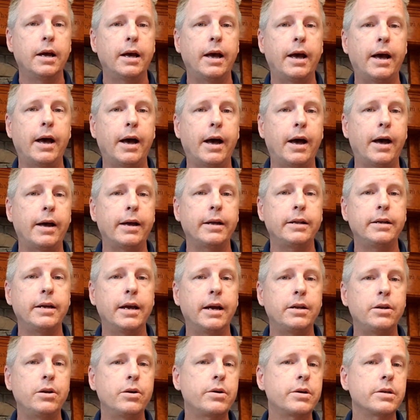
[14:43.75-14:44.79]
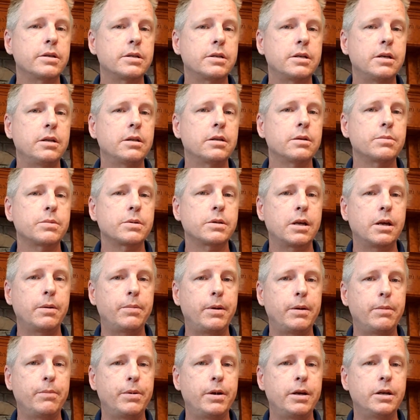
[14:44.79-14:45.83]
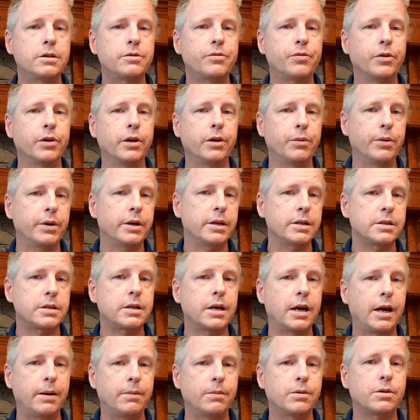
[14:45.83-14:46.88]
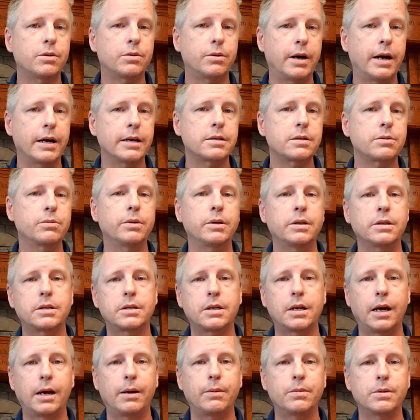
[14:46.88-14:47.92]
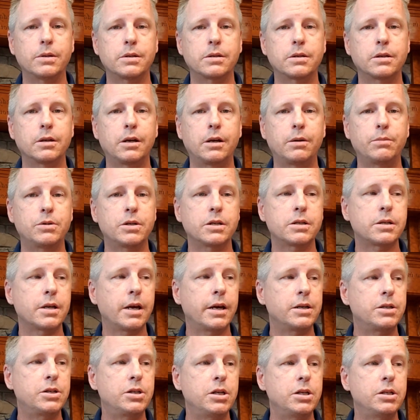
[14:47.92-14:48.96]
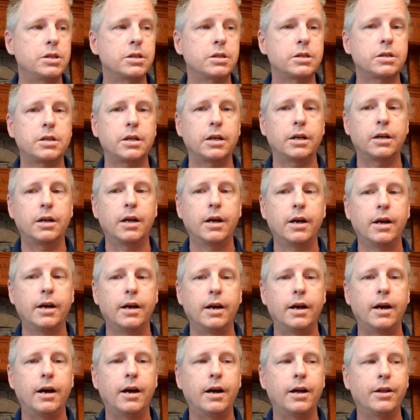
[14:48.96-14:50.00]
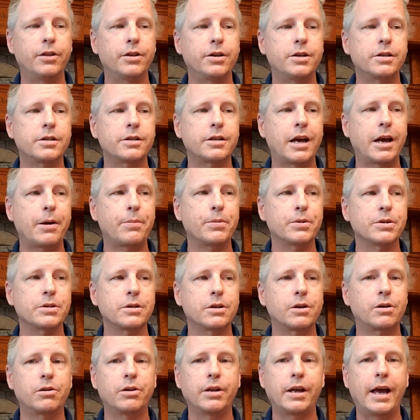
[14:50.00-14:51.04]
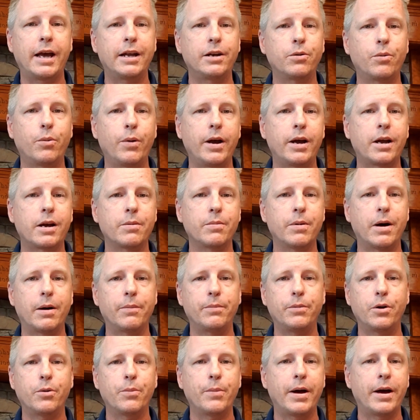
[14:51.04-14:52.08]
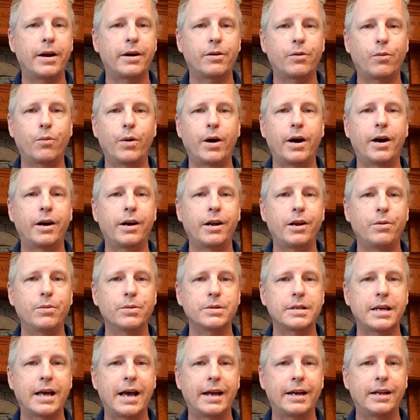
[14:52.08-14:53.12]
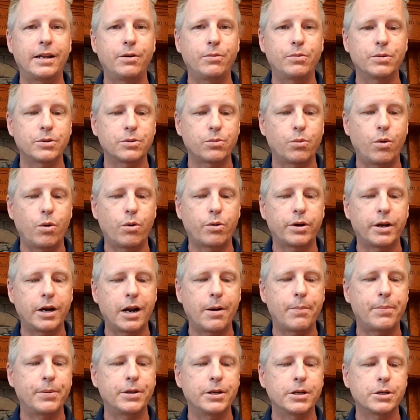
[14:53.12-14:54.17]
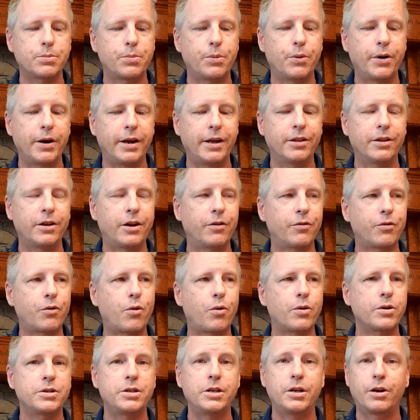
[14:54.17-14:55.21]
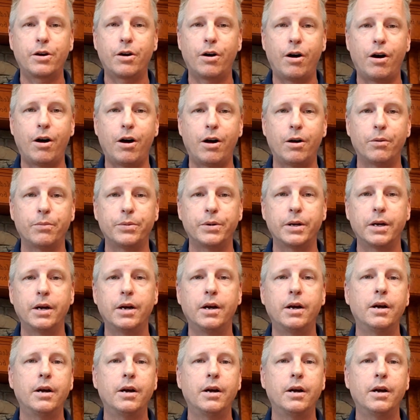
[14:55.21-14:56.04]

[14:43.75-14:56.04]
and yet you can see them sleeping peacefully when it's time to rest, when it's time to sleep, just like Jesus did. The disciples literally had to wake him up. No matter where he was at, he was woken up at this point, and then of course he calmed